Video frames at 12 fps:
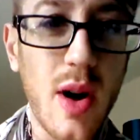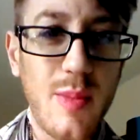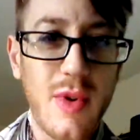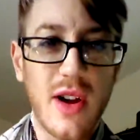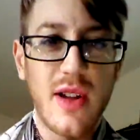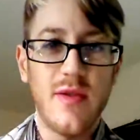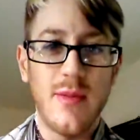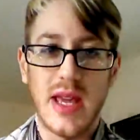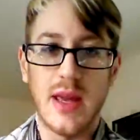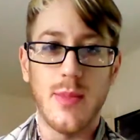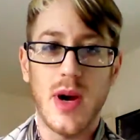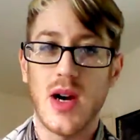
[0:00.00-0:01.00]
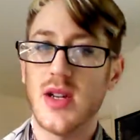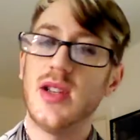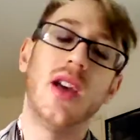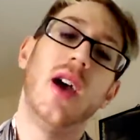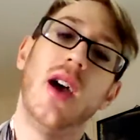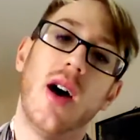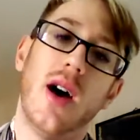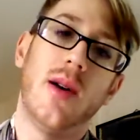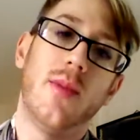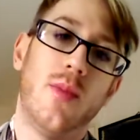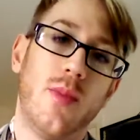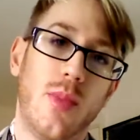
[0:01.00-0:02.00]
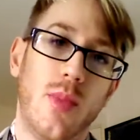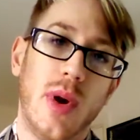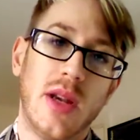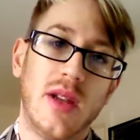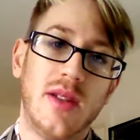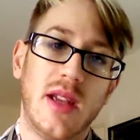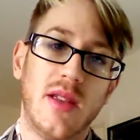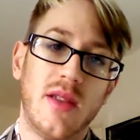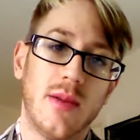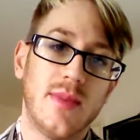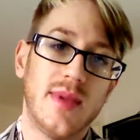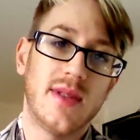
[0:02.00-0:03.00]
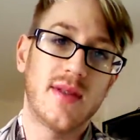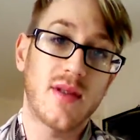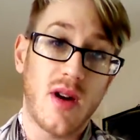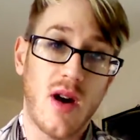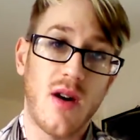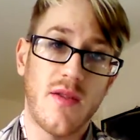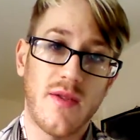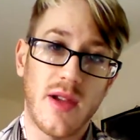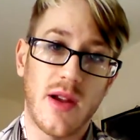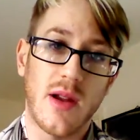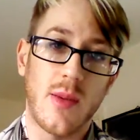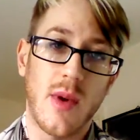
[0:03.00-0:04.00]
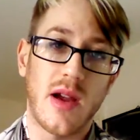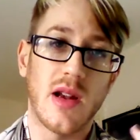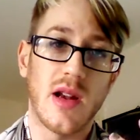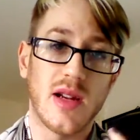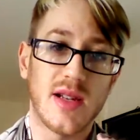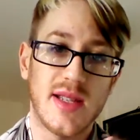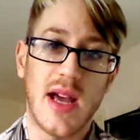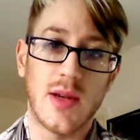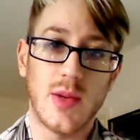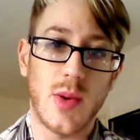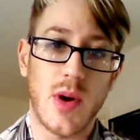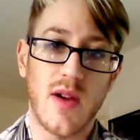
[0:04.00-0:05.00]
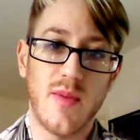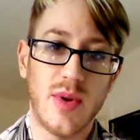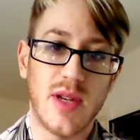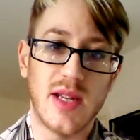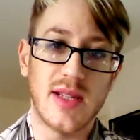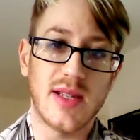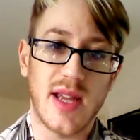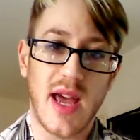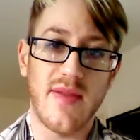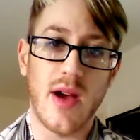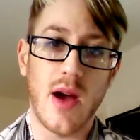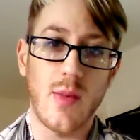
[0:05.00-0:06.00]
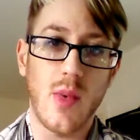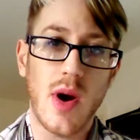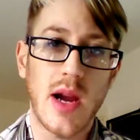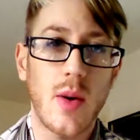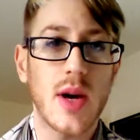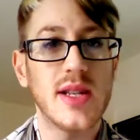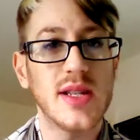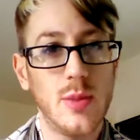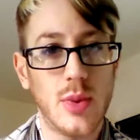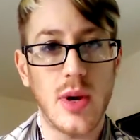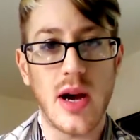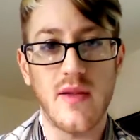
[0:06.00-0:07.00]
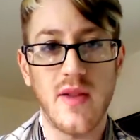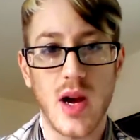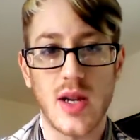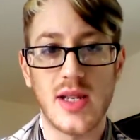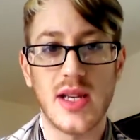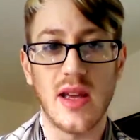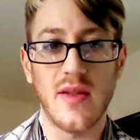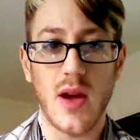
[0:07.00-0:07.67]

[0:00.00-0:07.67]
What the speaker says: bright for me, but when you see the scarf that I'm wearing, you'll understand why I put it together. I'm wearing quite a simple outfit underneath.